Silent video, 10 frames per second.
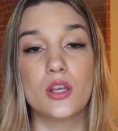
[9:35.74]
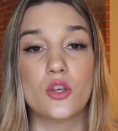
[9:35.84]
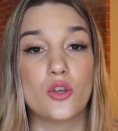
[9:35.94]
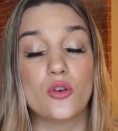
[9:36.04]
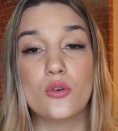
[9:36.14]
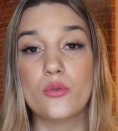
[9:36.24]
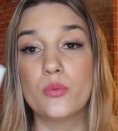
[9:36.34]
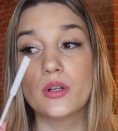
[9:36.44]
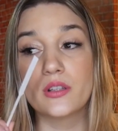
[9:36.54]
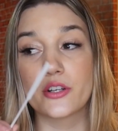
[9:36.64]
you
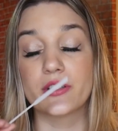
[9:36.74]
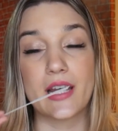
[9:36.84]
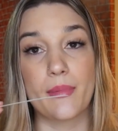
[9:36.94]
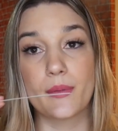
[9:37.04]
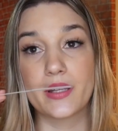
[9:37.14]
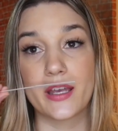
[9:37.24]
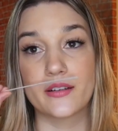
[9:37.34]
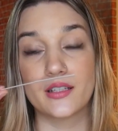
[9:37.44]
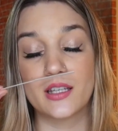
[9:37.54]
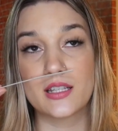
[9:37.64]
will literally not be able to
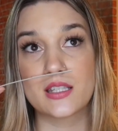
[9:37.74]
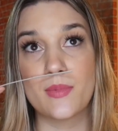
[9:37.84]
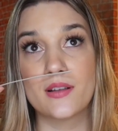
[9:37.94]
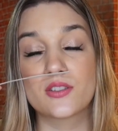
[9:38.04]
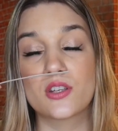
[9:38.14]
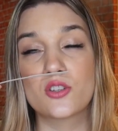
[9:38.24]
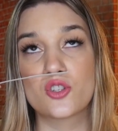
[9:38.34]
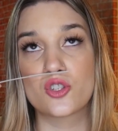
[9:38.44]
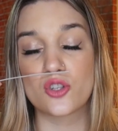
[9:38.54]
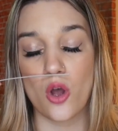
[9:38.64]
handle it. It smells
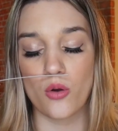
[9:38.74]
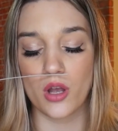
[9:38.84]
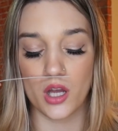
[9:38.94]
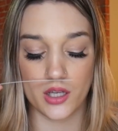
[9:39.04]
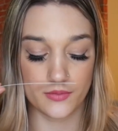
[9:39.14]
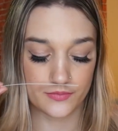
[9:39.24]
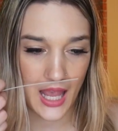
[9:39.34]
so good.